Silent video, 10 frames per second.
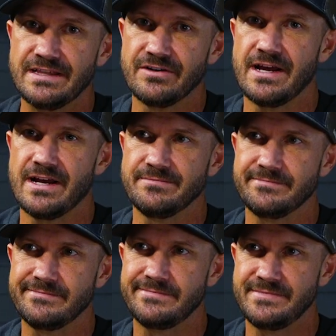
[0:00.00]
that they're not
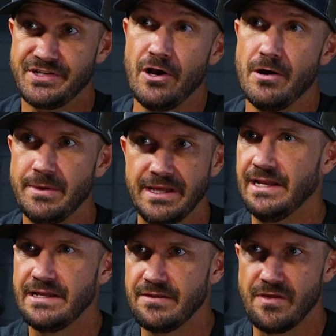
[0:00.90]
sub
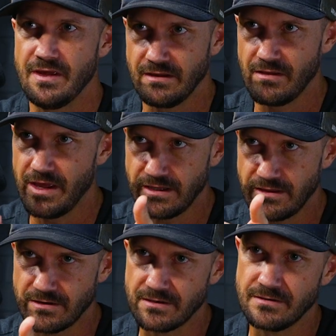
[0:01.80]
anything, like
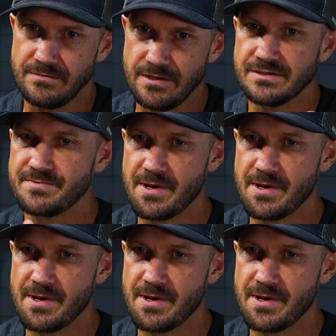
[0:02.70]
they're a